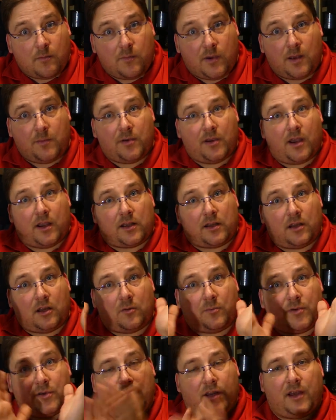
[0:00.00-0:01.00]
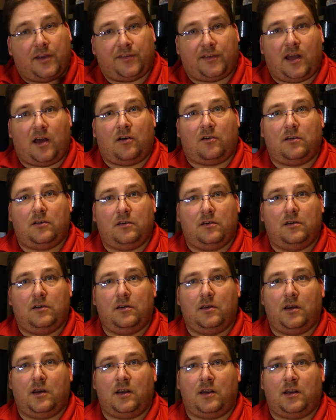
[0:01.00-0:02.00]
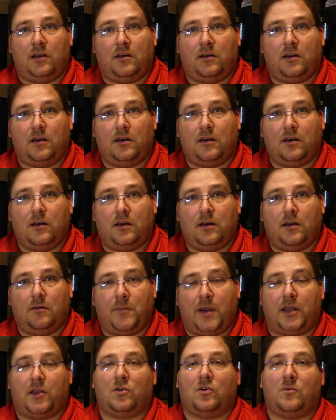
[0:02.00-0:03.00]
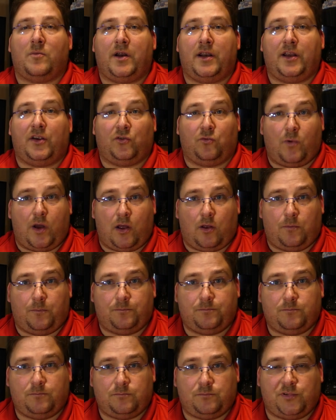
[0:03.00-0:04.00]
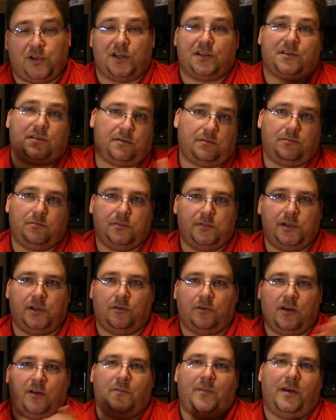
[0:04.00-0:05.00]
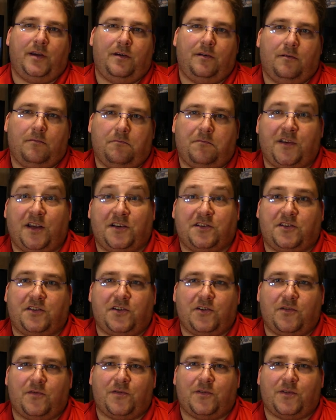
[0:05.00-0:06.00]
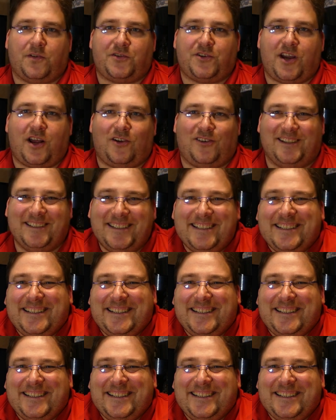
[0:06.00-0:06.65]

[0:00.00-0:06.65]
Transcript: maybe I can help you guys out and make a little money as well. Plus, it'll give me things to do for the channel.